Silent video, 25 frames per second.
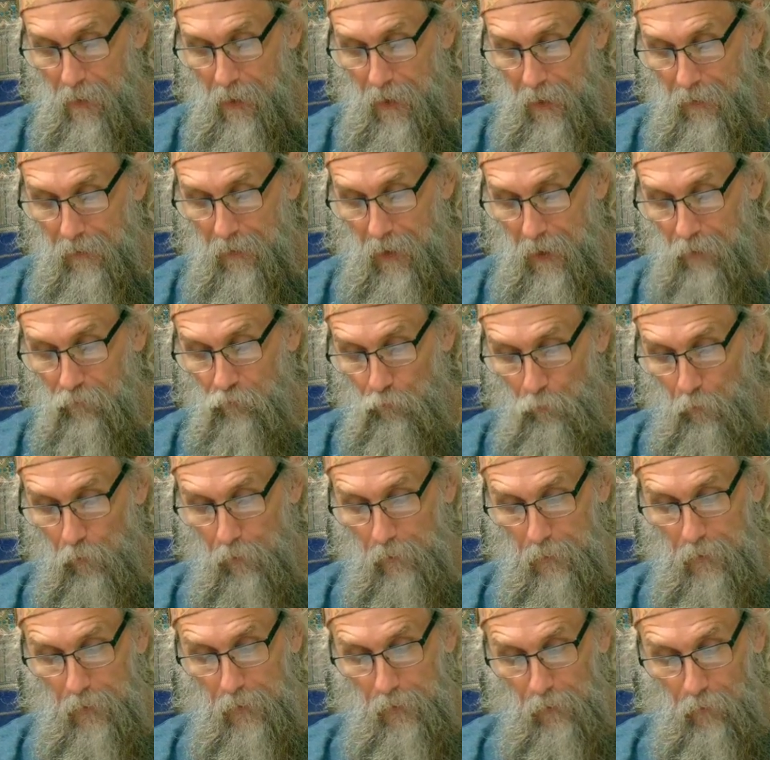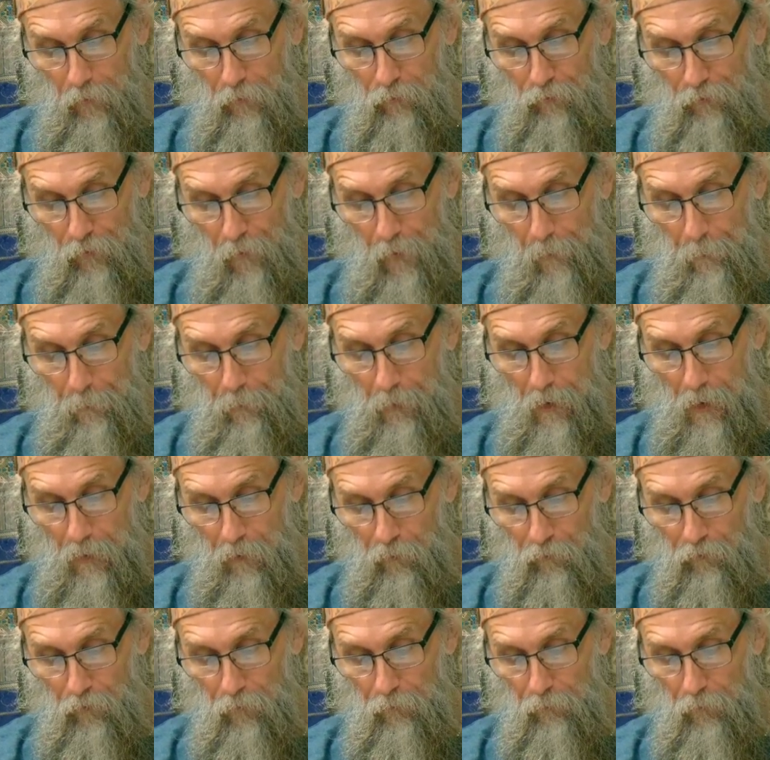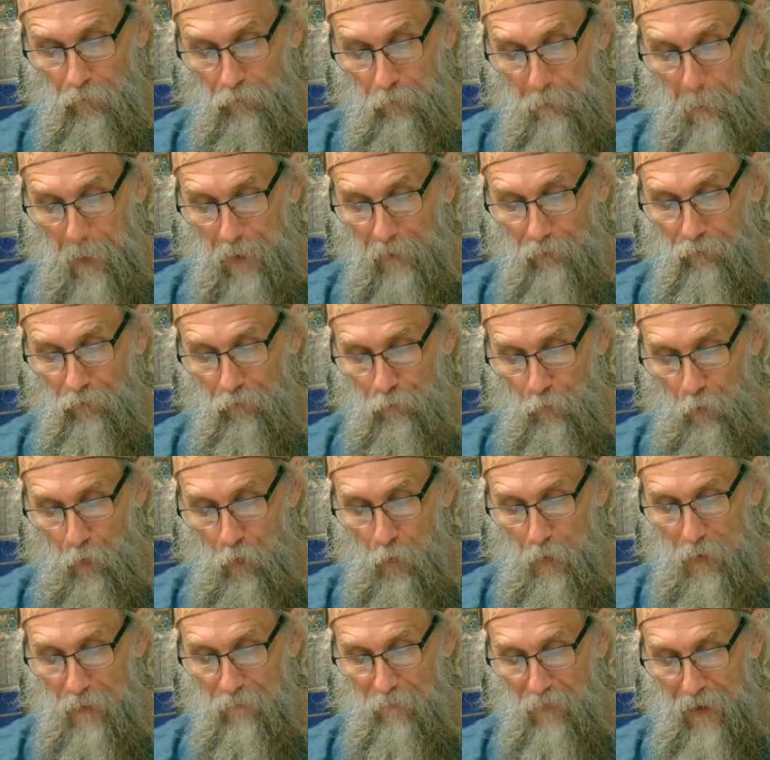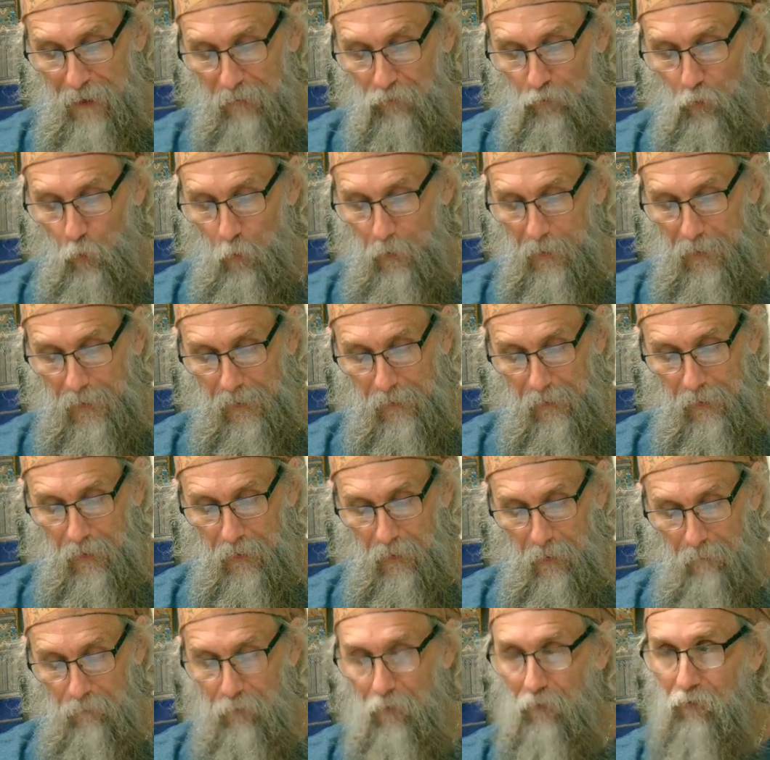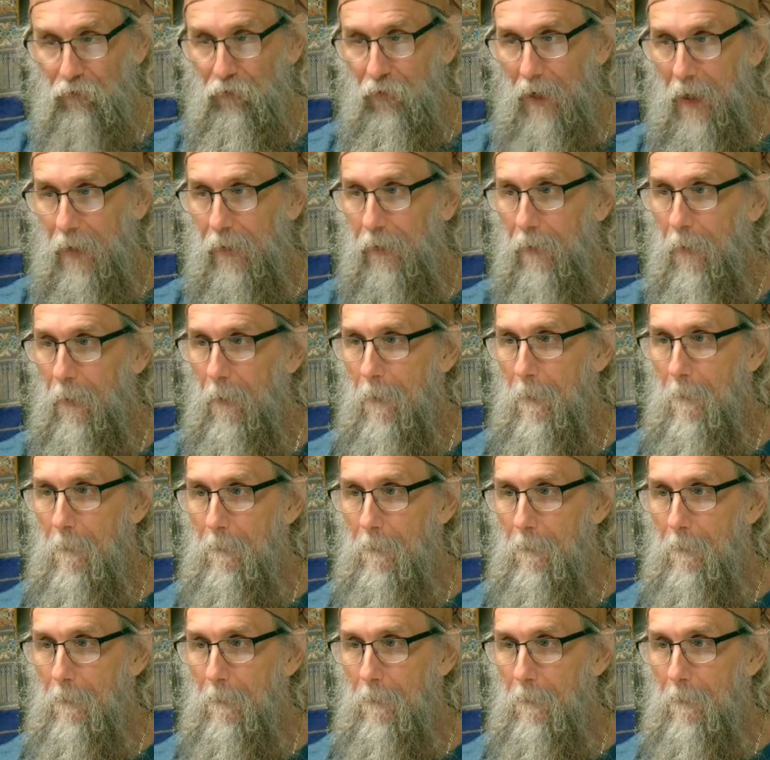and God truly hears their prayers and responds through effectual healing of the sick.